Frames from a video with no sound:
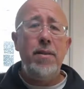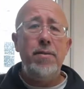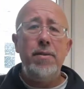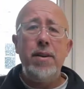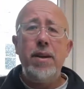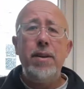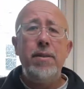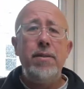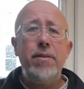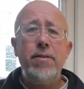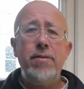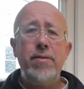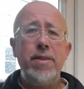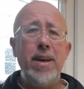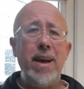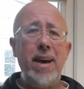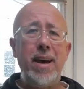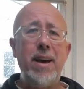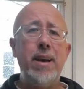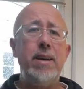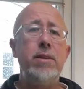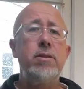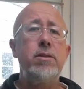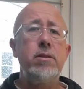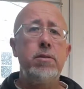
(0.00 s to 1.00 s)
then that
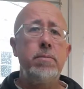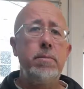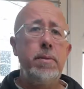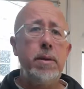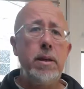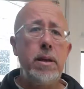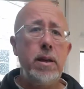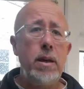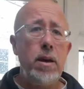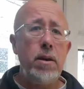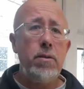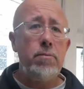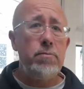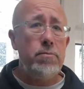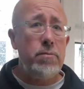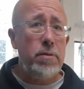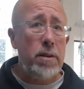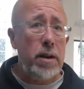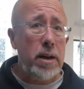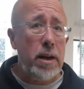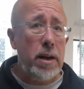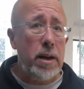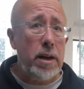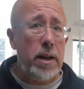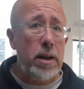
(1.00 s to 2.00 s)
has to be a
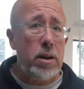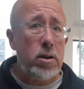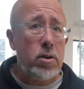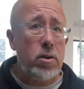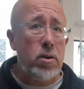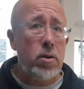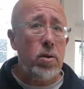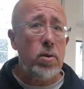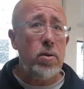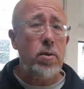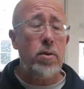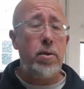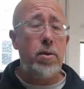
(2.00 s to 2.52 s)
really good